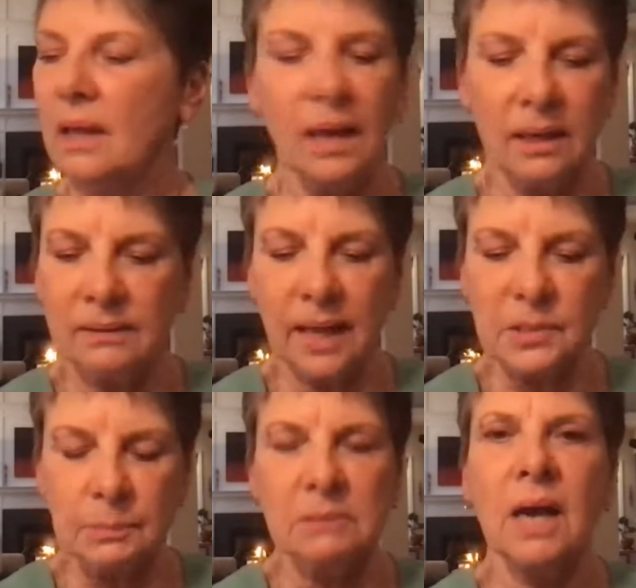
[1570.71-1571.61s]
And
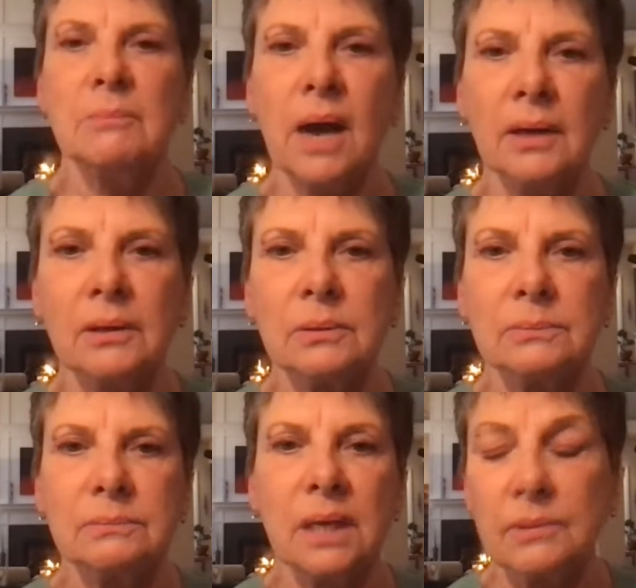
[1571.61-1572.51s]
that's been my
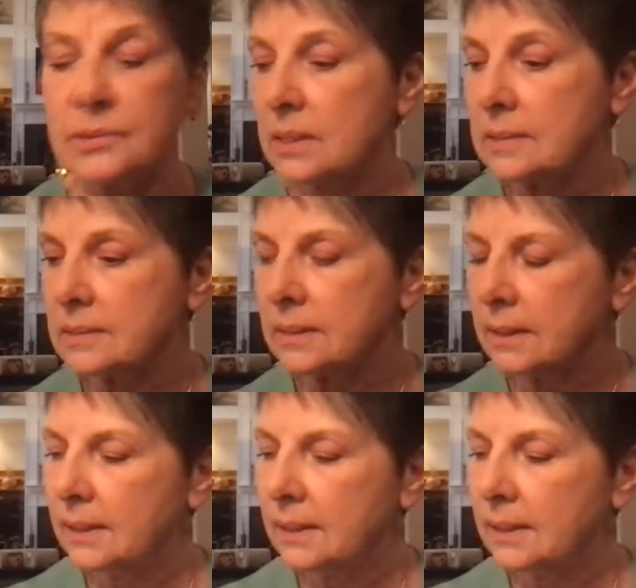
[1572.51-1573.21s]
motto ever since.